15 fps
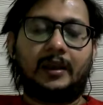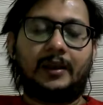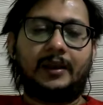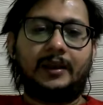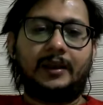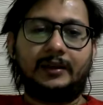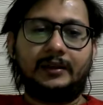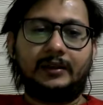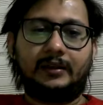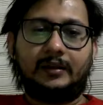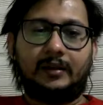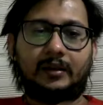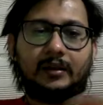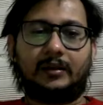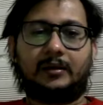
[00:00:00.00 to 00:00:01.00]
And
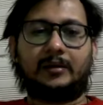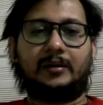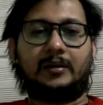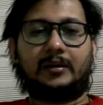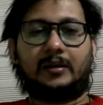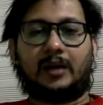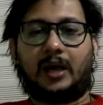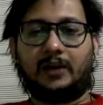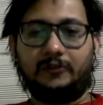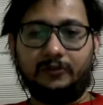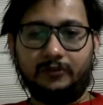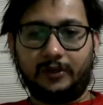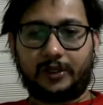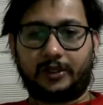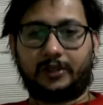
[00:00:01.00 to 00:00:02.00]

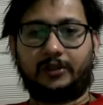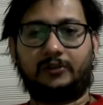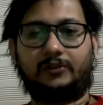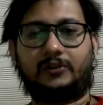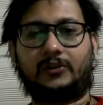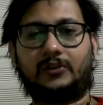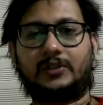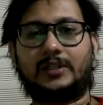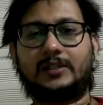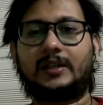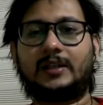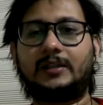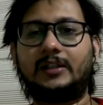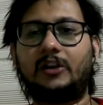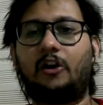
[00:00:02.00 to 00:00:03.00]
however, so
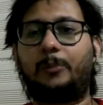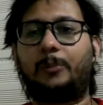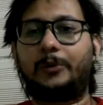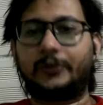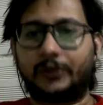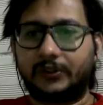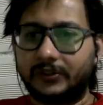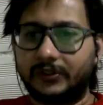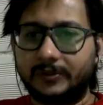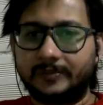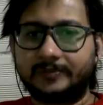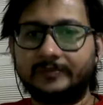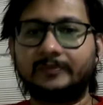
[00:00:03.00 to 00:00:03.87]
these are the opposites.